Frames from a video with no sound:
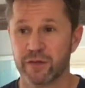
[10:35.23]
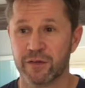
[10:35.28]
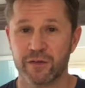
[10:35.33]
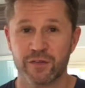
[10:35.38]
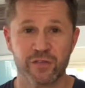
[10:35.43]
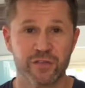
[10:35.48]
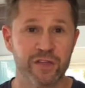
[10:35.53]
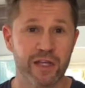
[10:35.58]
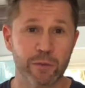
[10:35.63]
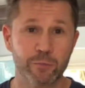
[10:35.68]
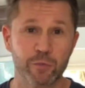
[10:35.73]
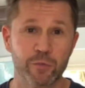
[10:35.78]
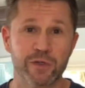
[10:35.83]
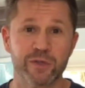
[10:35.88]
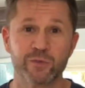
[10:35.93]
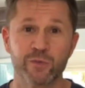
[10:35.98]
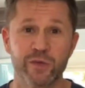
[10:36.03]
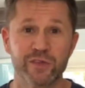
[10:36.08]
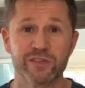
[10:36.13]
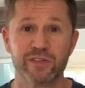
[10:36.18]
Step one
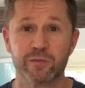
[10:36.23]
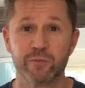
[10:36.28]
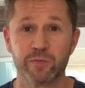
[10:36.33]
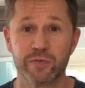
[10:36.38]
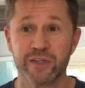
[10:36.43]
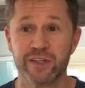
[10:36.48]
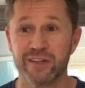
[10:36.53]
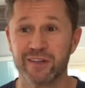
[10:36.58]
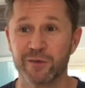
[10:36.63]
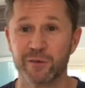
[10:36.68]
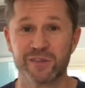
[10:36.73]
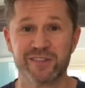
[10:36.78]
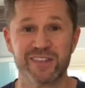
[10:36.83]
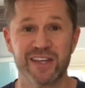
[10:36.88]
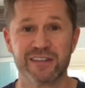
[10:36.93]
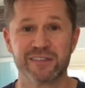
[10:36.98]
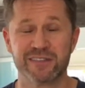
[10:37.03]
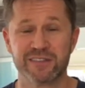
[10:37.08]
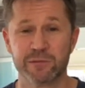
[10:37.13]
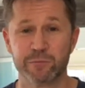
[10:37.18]
was complete. It was
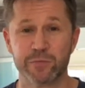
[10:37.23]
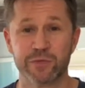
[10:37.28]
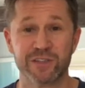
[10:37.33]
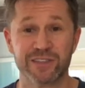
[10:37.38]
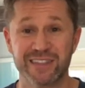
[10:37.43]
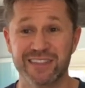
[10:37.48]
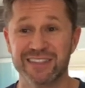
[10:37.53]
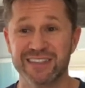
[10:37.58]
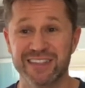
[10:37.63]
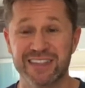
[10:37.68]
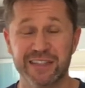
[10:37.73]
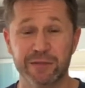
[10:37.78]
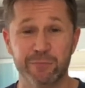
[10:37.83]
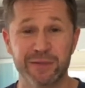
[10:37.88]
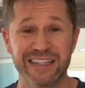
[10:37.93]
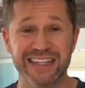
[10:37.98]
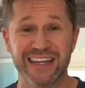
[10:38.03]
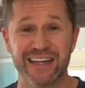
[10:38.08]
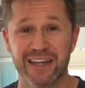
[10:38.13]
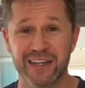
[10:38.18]
that simple. It didn't take
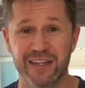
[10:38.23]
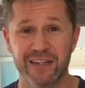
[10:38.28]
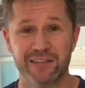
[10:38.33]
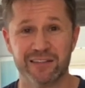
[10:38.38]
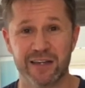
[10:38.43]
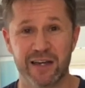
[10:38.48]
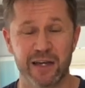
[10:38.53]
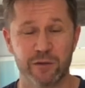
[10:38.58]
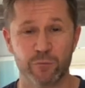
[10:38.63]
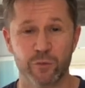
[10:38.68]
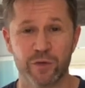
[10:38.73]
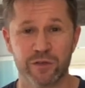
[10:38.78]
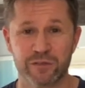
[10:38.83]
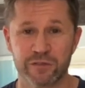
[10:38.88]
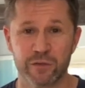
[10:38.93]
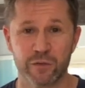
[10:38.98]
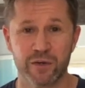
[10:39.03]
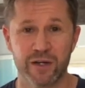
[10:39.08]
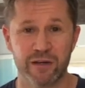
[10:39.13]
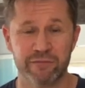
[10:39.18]
me any time
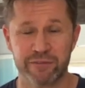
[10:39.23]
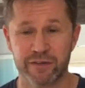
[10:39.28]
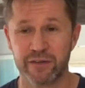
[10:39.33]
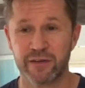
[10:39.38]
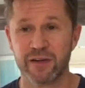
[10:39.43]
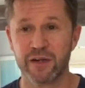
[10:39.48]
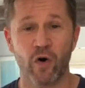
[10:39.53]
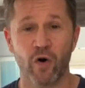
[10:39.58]
whatsoever.